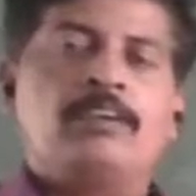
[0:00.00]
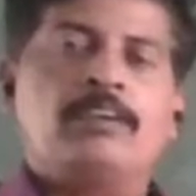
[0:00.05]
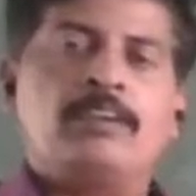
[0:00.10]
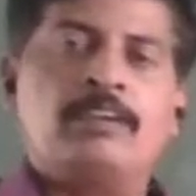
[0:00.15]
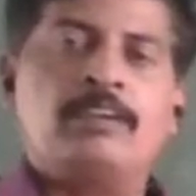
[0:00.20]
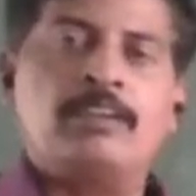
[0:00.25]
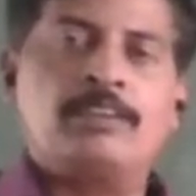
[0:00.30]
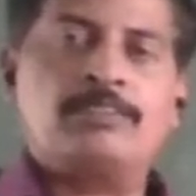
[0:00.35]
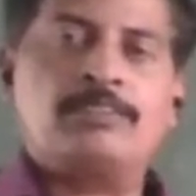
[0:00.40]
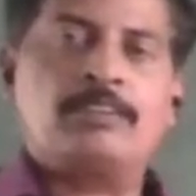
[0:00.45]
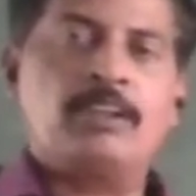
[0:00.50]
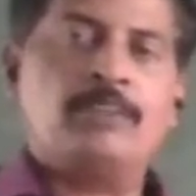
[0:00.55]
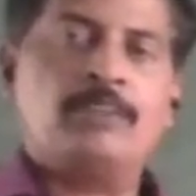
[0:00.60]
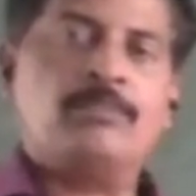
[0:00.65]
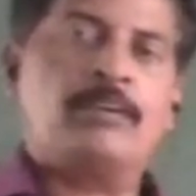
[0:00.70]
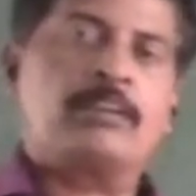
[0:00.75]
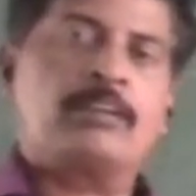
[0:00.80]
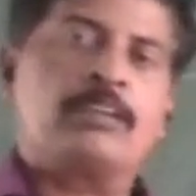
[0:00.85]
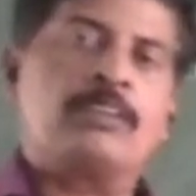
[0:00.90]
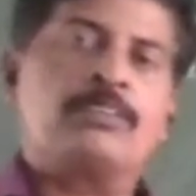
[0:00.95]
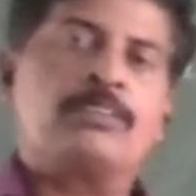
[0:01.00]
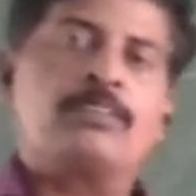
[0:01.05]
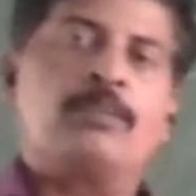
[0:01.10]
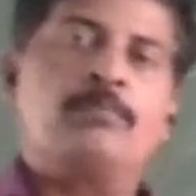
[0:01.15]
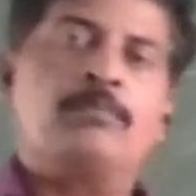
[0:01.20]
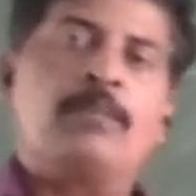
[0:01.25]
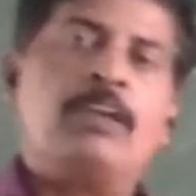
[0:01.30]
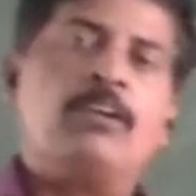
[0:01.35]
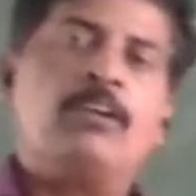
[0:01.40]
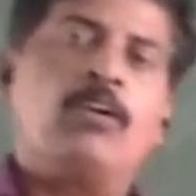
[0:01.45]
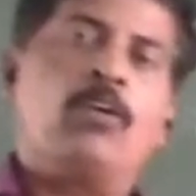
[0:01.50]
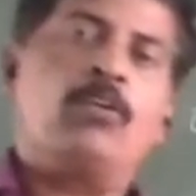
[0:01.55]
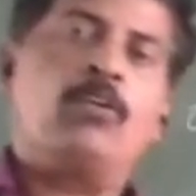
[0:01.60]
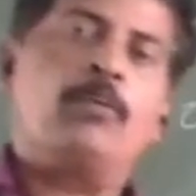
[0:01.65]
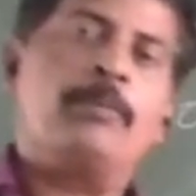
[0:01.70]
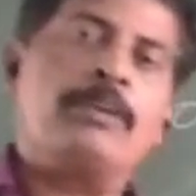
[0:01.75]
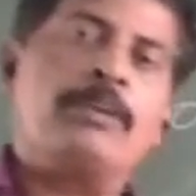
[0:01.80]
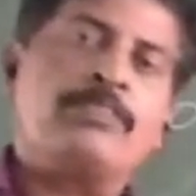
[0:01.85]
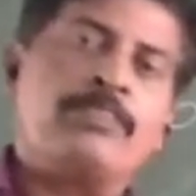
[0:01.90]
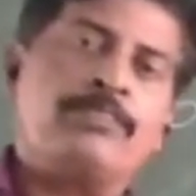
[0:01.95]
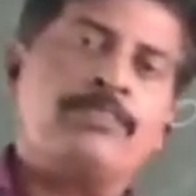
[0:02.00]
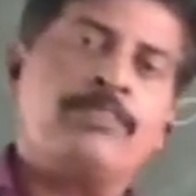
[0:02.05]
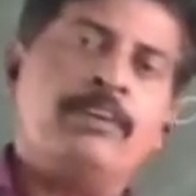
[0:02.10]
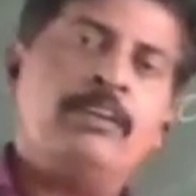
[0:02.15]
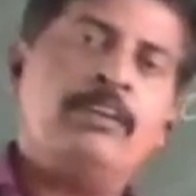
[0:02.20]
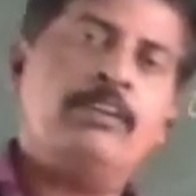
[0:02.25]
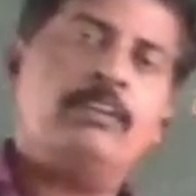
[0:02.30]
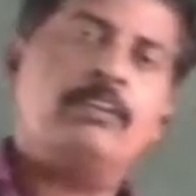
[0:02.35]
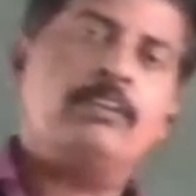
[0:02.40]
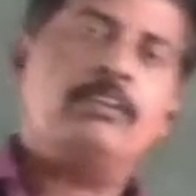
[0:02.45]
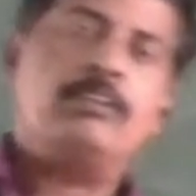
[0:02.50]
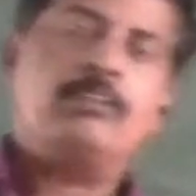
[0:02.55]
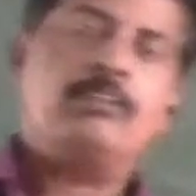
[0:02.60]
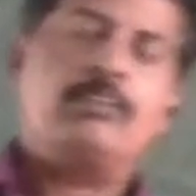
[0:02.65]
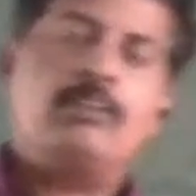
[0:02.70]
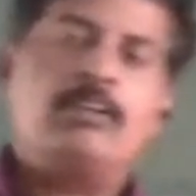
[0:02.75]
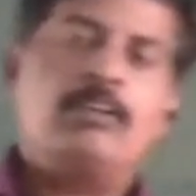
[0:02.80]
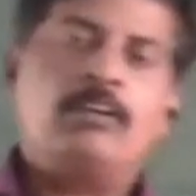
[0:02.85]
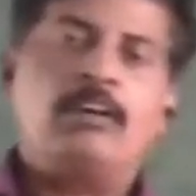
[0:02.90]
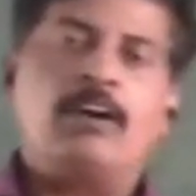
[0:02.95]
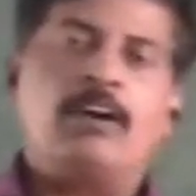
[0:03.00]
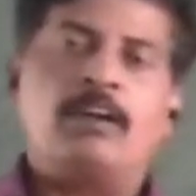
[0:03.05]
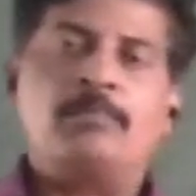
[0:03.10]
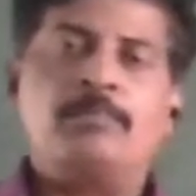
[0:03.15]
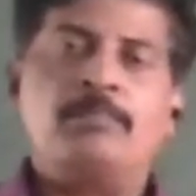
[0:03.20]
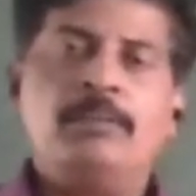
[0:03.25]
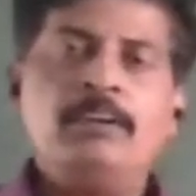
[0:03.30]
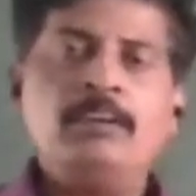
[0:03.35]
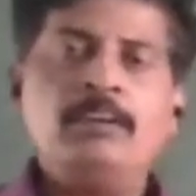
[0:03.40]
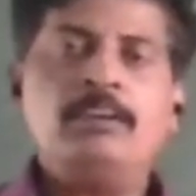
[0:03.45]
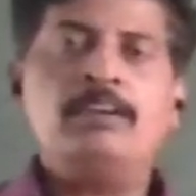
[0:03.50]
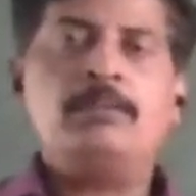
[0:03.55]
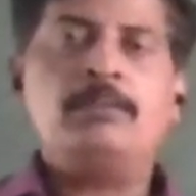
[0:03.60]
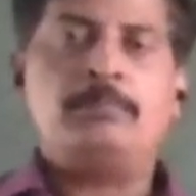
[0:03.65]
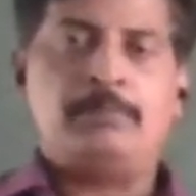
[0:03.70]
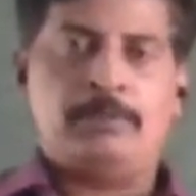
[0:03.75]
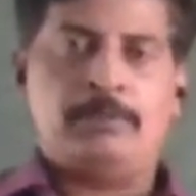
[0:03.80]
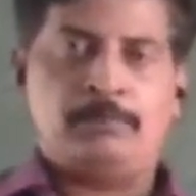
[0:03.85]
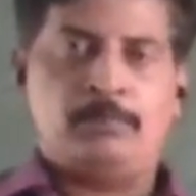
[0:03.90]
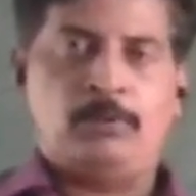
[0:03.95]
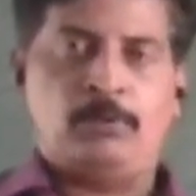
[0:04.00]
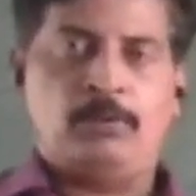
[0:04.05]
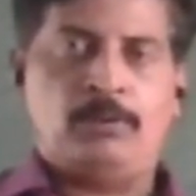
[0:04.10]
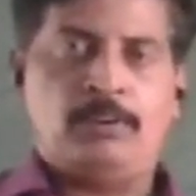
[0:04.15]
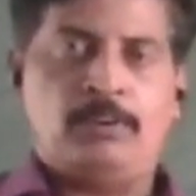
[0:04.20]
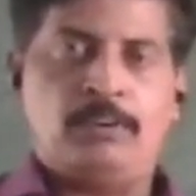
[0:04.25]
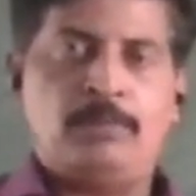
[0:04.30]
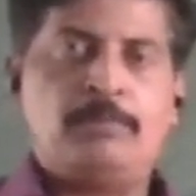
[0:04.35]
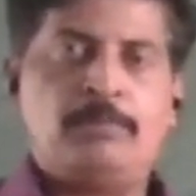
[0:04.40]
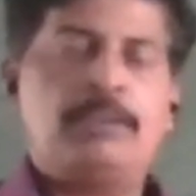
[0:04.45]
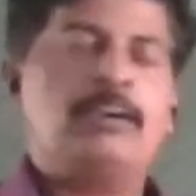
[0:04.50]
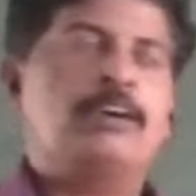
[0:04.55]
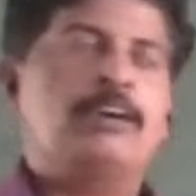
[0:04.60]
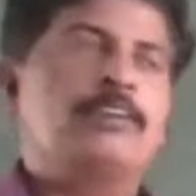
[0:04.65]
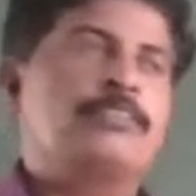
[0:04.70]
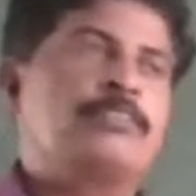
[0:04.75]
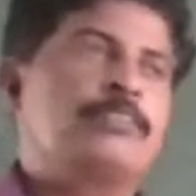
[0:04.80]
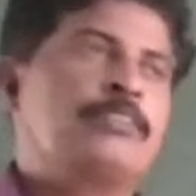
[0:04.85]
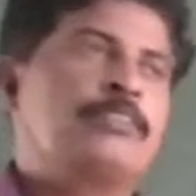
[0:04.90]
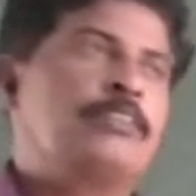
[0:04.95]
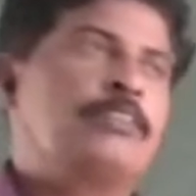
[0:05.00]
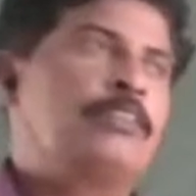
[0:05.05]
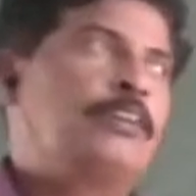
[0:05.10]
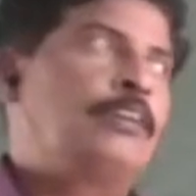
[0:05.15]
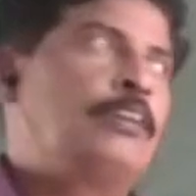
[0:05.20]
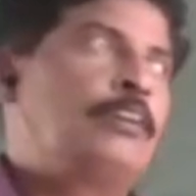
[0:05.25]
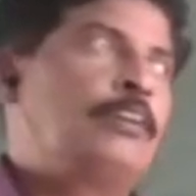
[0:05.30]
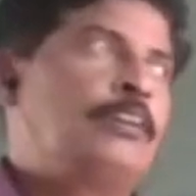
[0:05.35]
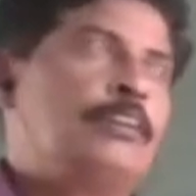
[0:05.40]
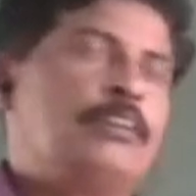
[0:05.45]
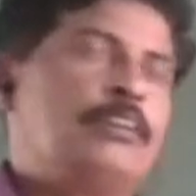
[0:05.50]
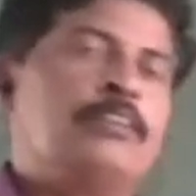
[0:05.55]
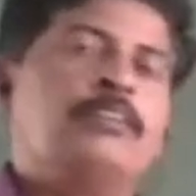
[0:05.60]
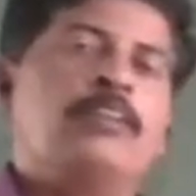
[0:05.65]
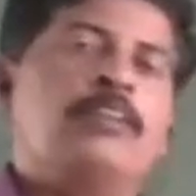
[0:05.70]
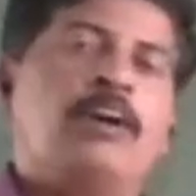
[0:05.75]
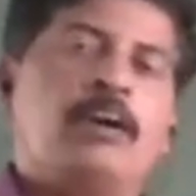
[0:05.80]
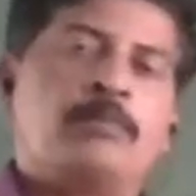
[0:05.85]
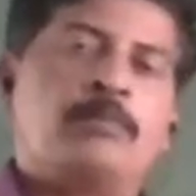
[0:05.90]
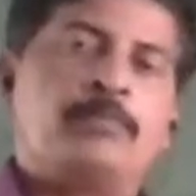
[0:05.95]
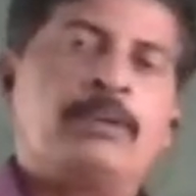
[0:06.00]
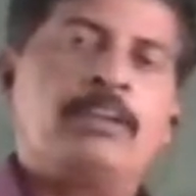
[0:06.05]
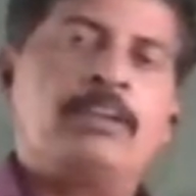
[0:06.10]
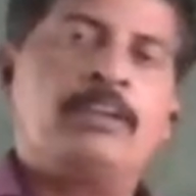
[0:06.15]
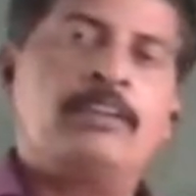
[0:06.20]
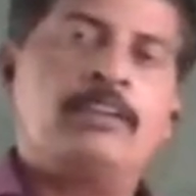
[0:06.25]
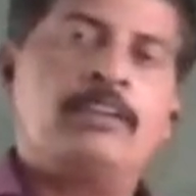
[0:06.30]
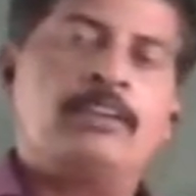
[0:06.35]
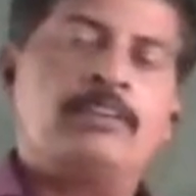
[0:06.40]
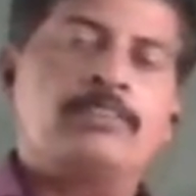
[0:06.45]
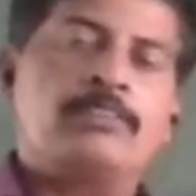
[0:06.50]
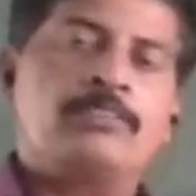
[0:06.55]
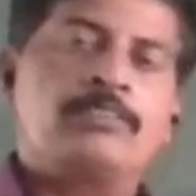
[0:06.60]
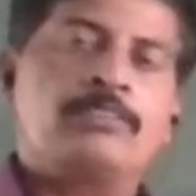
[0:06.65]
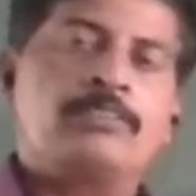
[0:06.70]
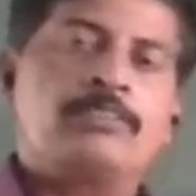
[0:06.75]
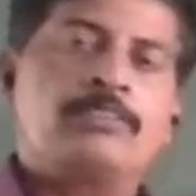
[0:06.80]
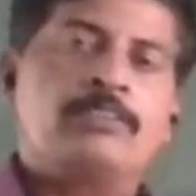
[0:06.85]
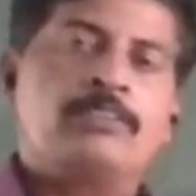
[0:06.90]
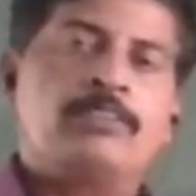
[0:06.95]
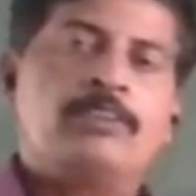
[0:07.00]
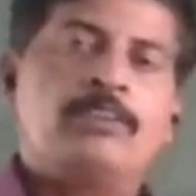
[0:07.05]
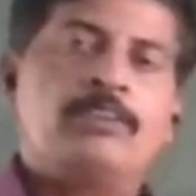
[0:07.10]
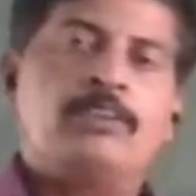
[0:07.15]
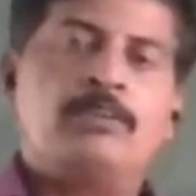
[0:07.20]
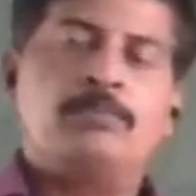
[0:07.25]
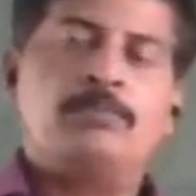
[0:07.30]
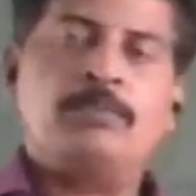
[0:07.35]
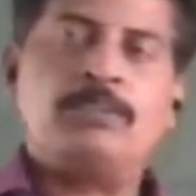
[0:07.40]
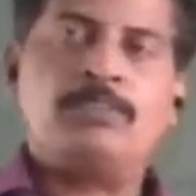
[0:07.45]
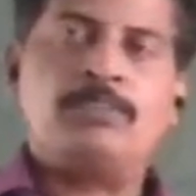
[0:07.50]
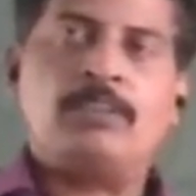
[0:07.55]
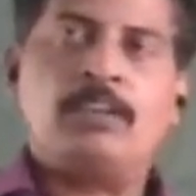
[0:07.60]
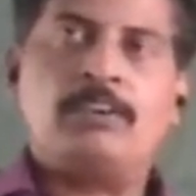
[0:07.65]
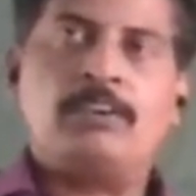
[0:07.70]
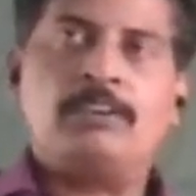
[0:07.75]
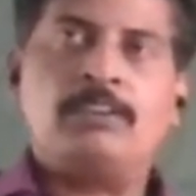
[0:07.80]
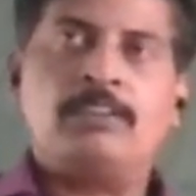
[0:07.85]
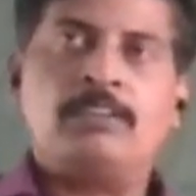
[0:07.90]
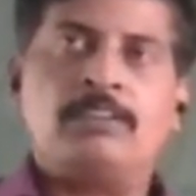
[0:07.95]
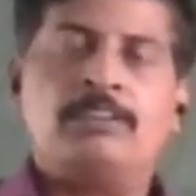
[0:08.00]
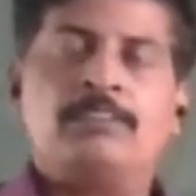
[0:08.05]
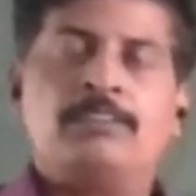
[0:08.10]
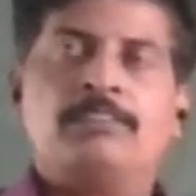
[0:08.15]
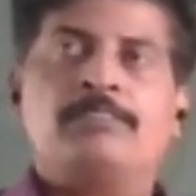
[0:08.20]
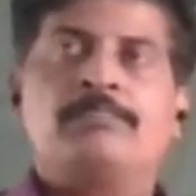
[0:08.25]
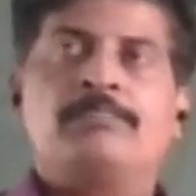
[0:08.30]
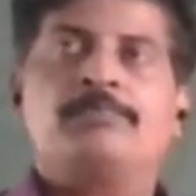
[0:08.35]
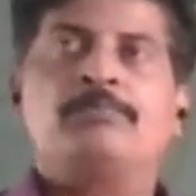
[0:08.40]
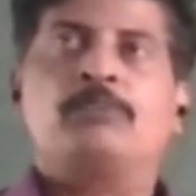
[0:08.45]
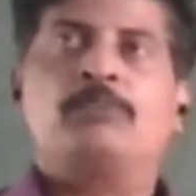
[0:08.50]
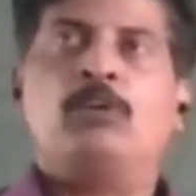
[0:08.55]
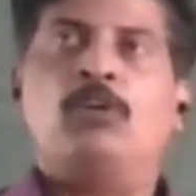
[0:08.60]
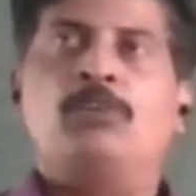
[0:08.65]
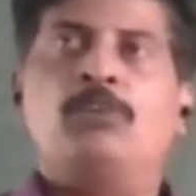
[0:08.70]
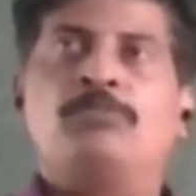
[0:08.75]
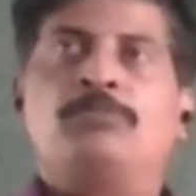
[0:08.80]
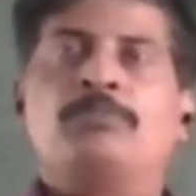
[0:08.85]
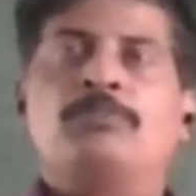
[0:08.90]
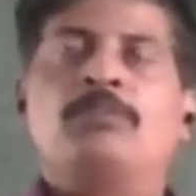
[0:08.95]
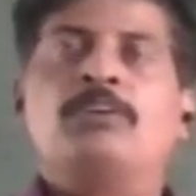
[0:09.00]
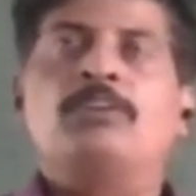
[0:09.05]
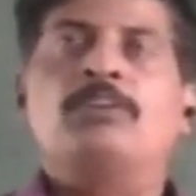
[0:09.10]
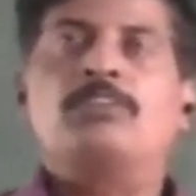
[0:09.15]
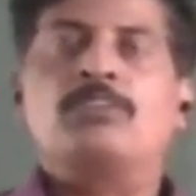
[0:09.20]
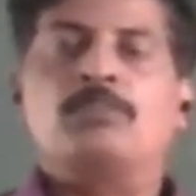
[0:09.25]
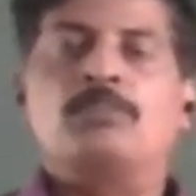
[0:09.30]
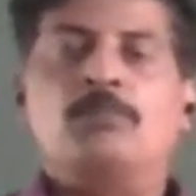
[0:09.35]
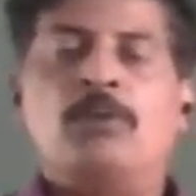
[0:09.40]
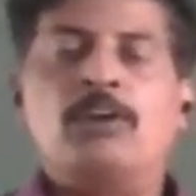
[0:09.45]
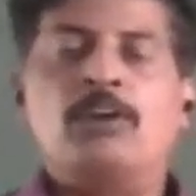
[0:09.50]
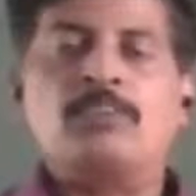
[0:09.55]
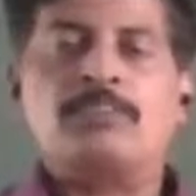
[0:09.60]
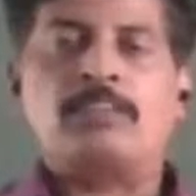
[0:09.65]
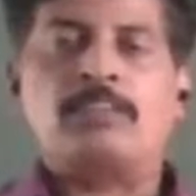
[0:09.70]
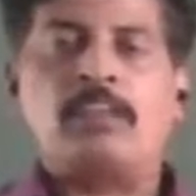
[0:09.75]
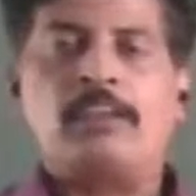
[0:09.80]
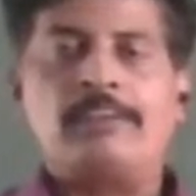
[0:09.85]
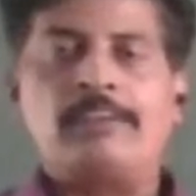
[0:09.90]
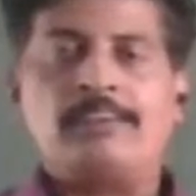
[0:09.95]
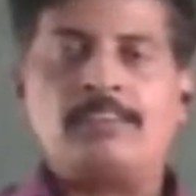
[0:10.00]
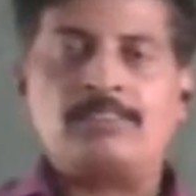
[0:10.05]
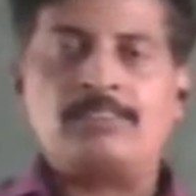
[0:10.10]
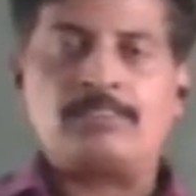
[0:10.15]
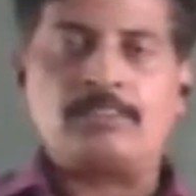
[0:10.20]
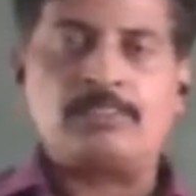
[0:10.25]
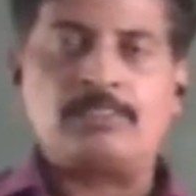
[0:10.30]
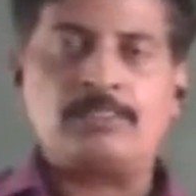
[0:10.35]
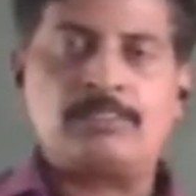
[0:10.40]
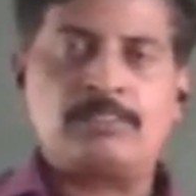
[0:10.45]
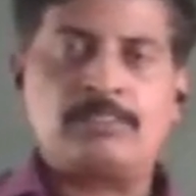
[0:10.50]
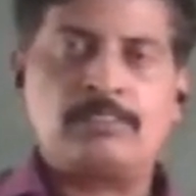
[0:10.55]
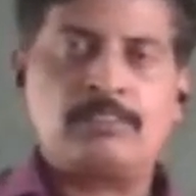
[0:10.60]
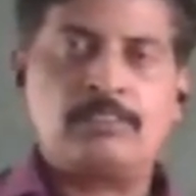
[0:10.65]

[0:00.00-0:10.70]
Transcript: industrial work is the main occupation for urban people, because in urban areas, majority of small scale industries